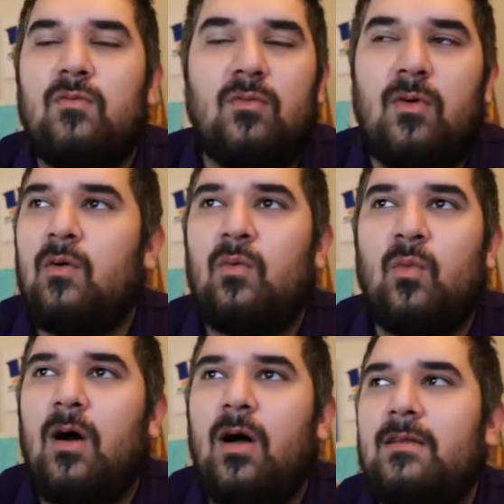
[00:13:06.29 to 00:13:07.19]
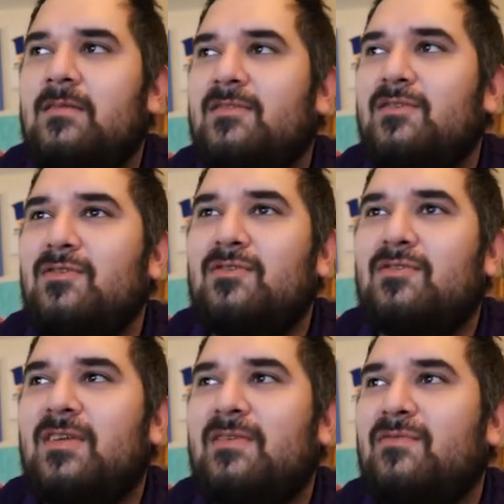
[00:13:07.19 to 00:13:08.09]
1, 2,
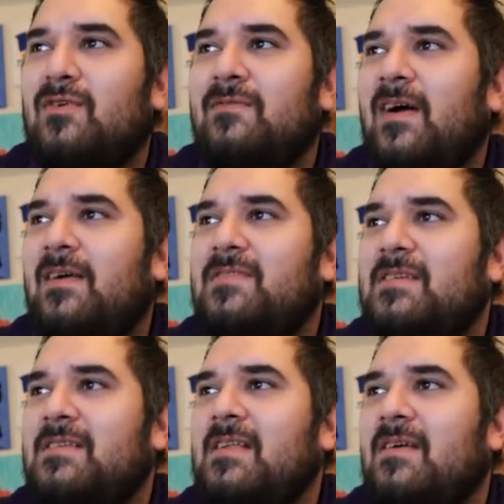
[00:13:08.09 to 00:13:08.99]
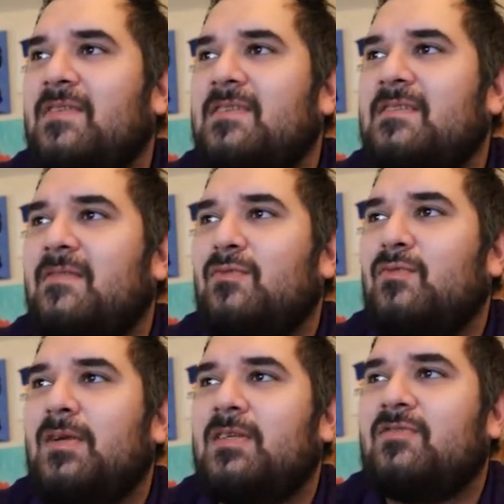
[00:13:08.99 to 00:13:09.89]
3, 4, 5, 6, 7. 7
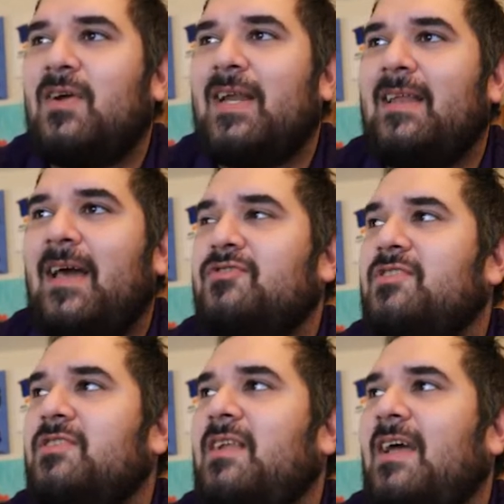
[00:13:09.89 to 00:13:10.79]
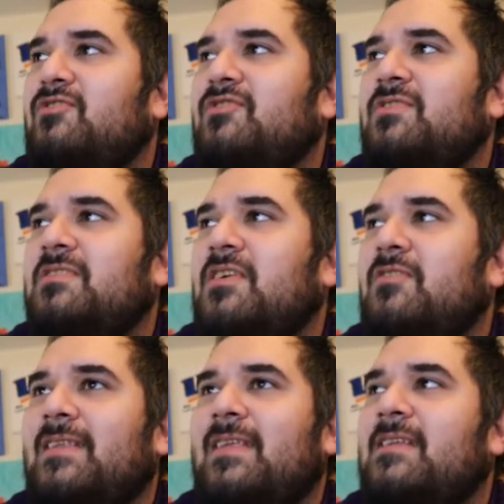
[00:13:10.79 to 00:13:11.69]
would put us right at nitrogen. Nitrogen's the
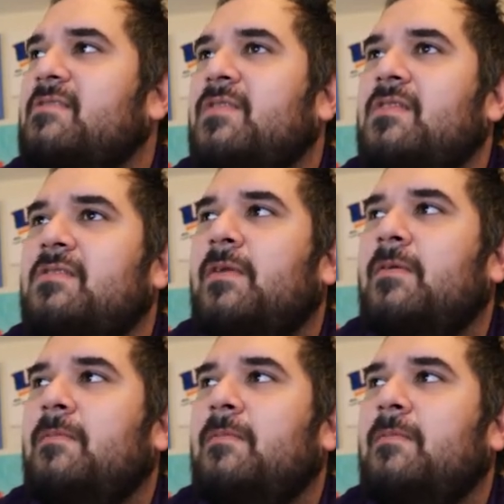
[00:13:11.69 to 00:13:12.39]
correct answer for this one.